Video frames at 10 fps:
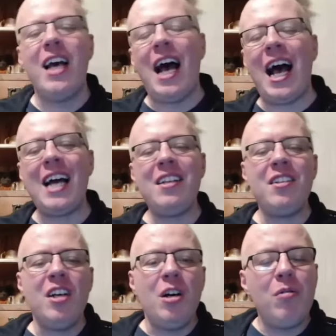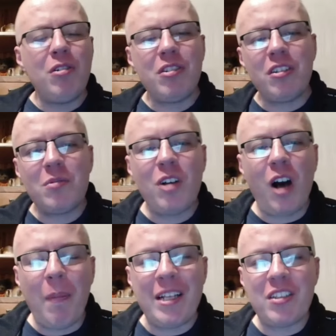and we also got some
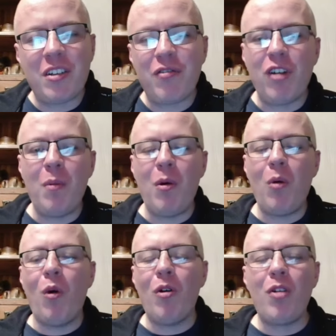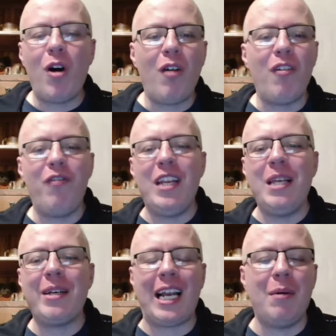comments from one of Philly
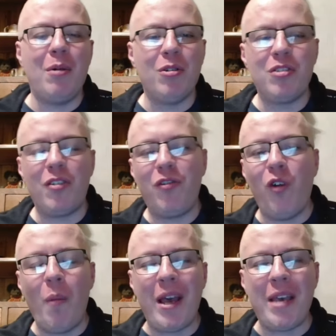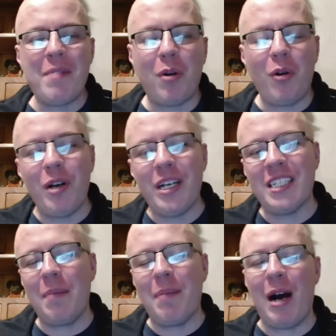Clement's former employers
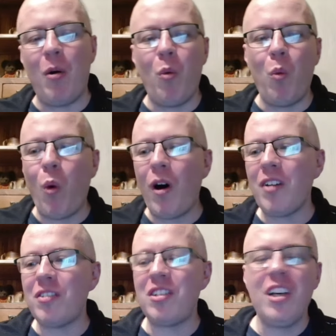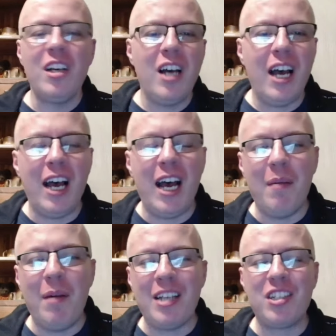about what um,
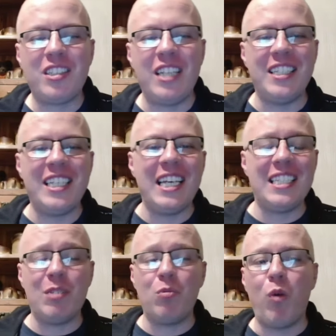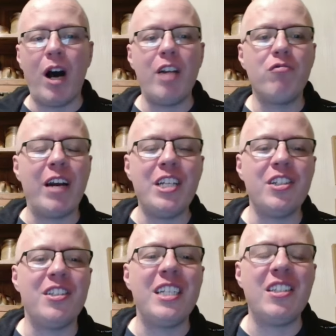a success he is and why
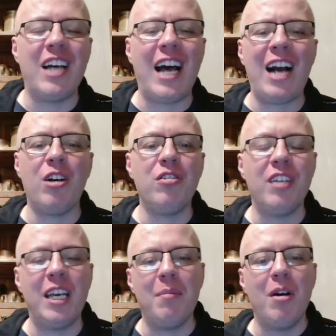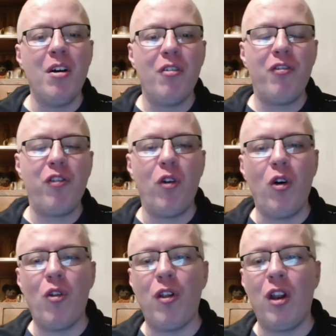Rangers need to hang on to him
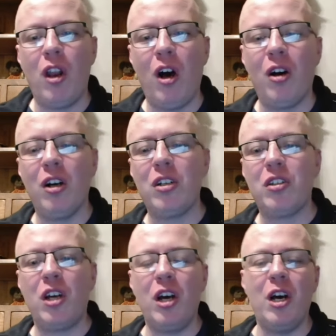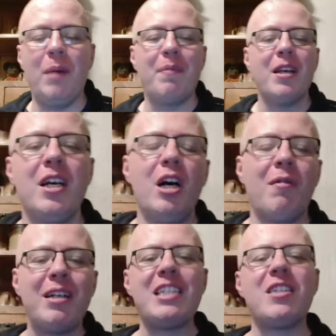for the long term.
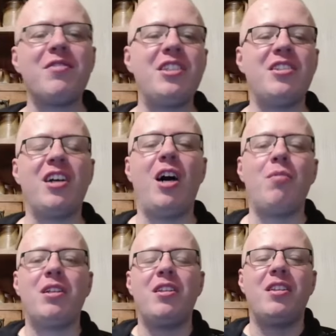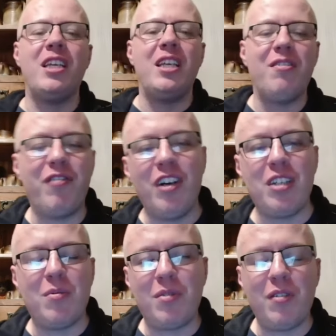Well, let's obviously start with the
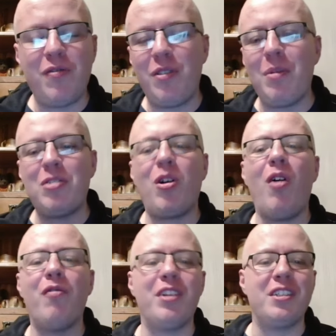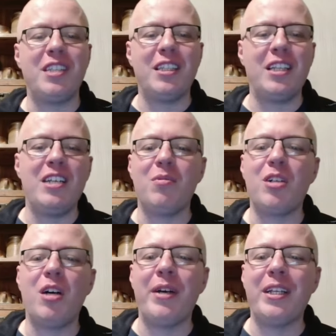first, the most obvious thing that is
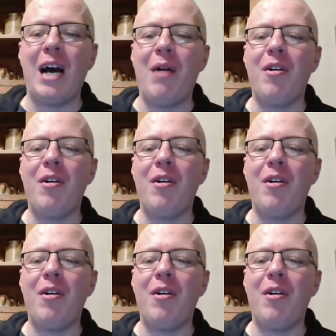upcoming. Now,